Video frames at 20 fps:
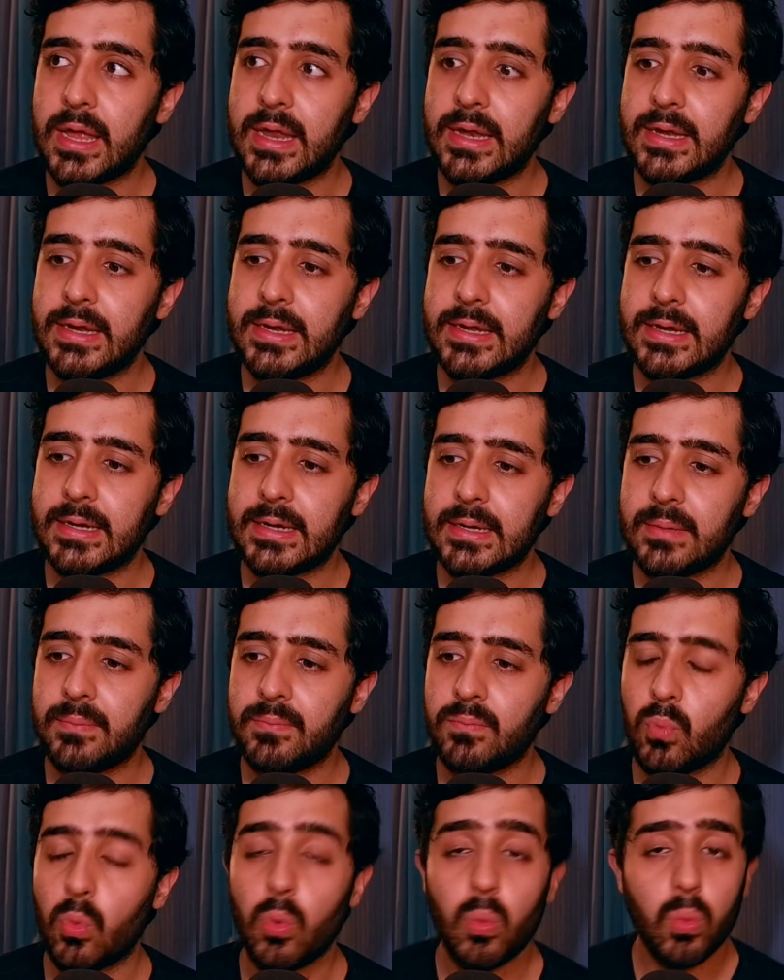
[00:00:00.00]
And
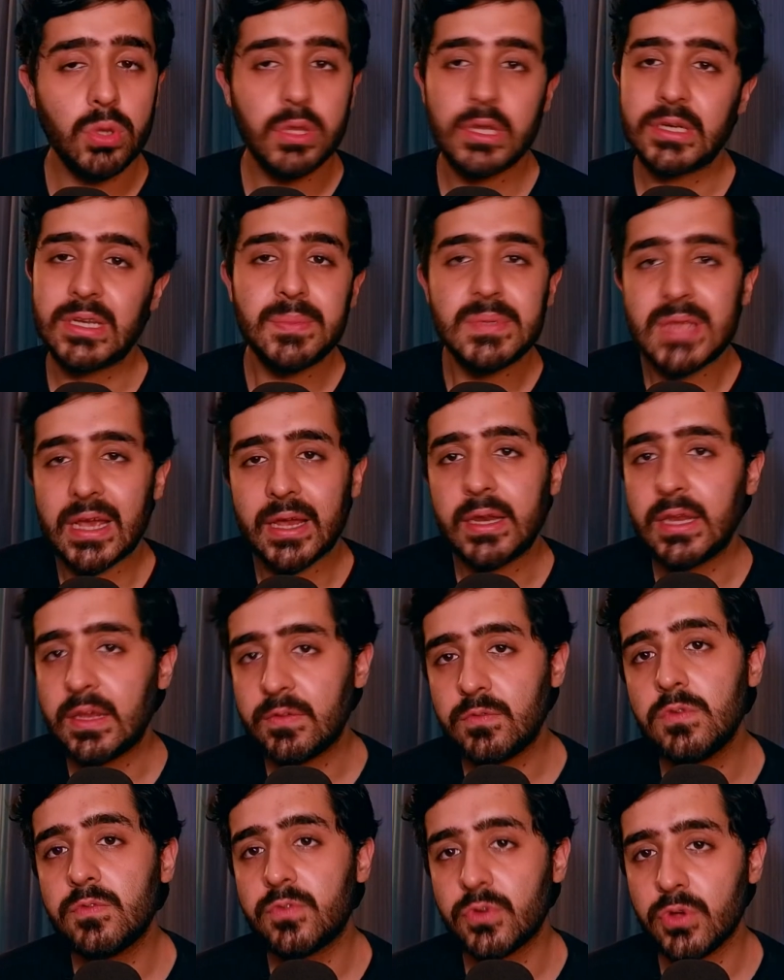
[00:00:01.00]
the tips I
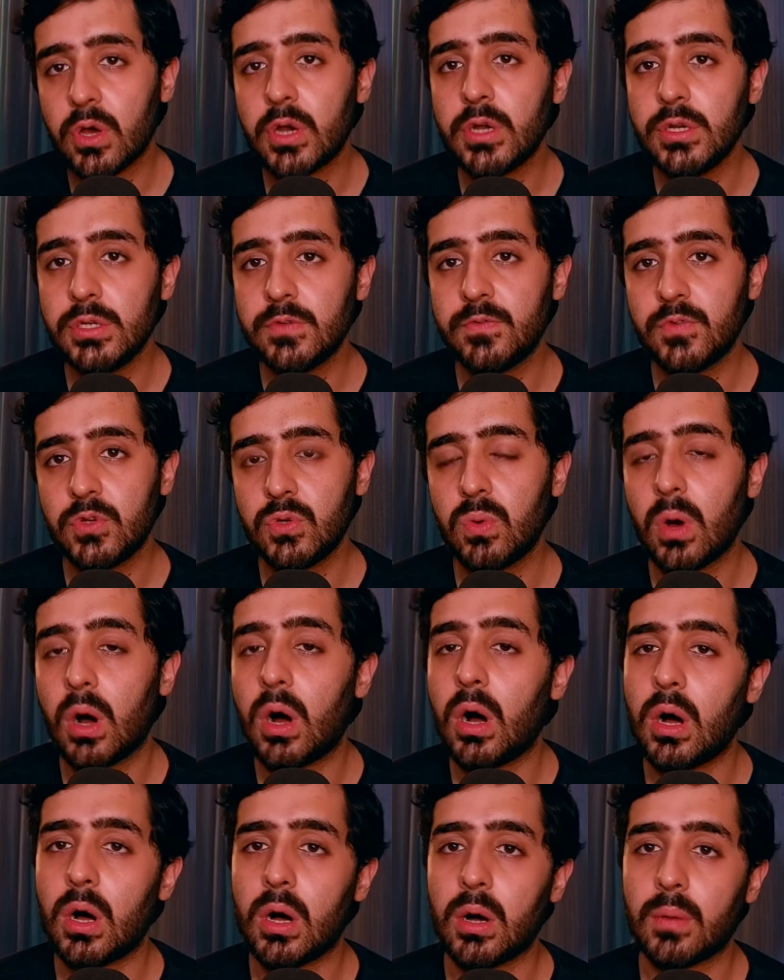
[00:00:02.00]
can give you for your
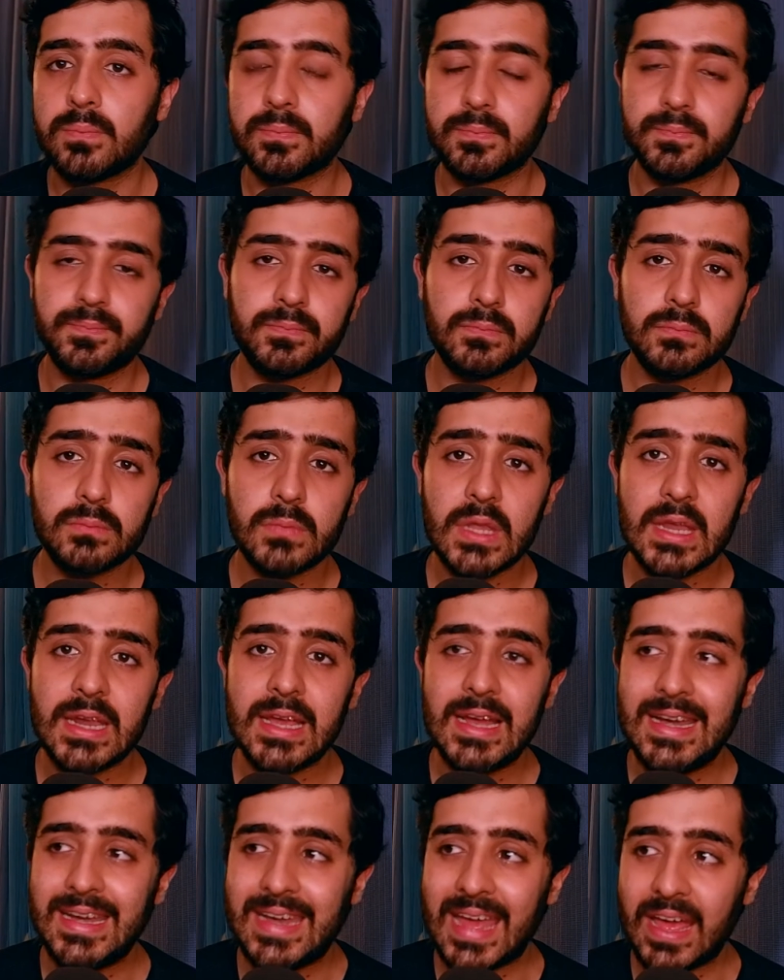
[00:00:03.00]
interview are,
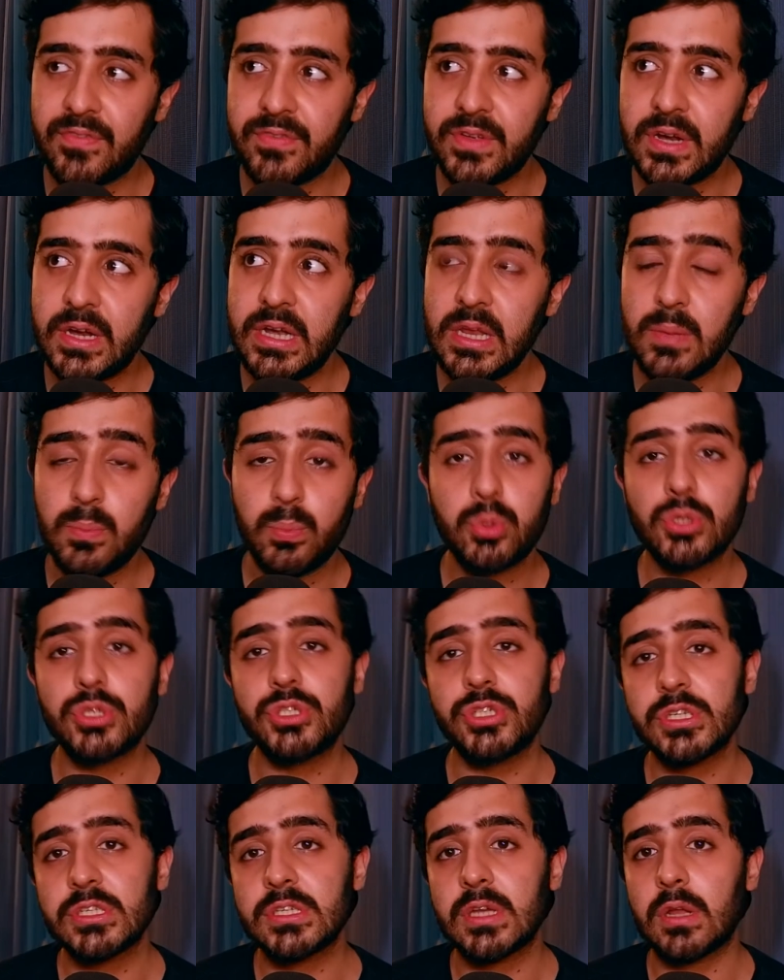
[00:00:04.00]
definitely
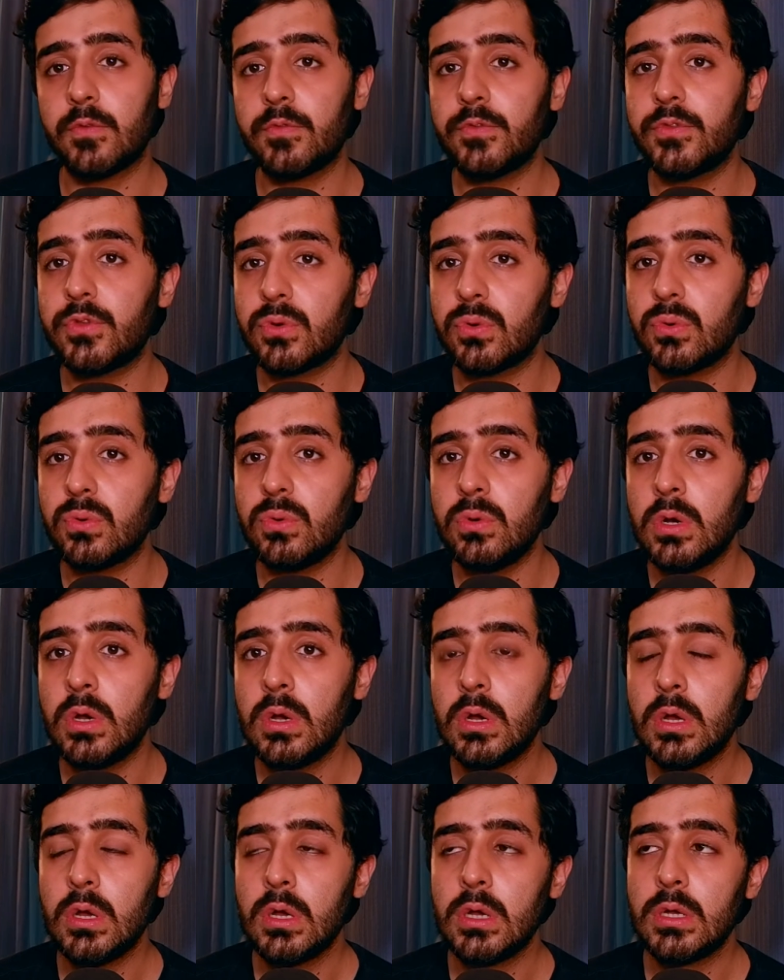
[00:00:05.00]
put yourself through
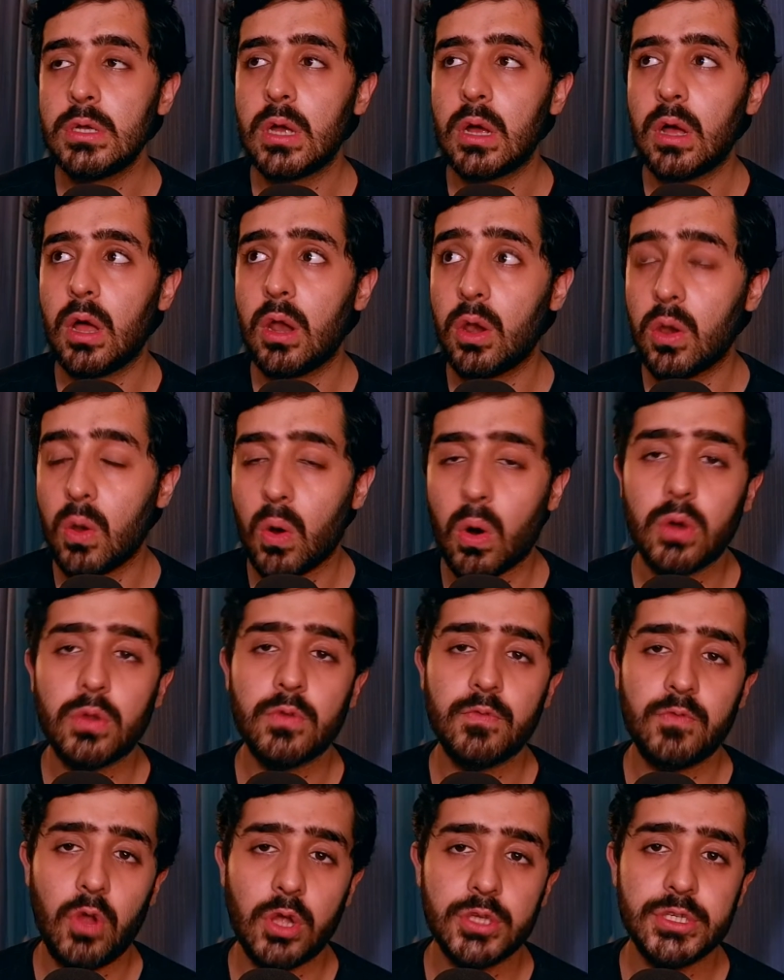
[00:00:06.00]
a
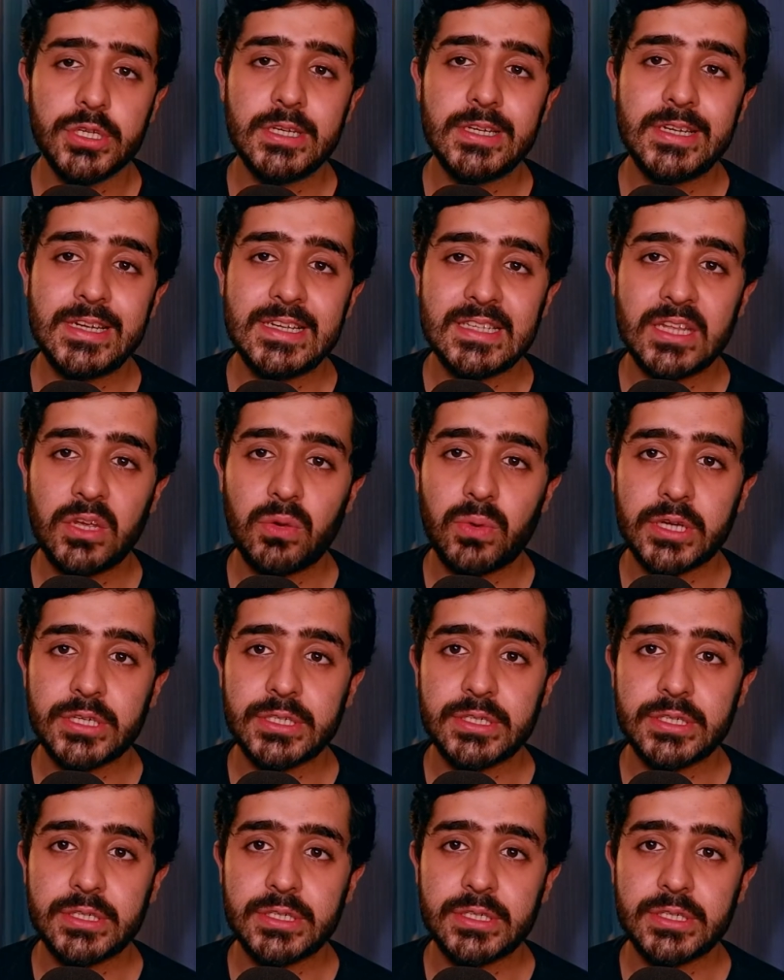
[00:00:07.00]
lot of logical reasoning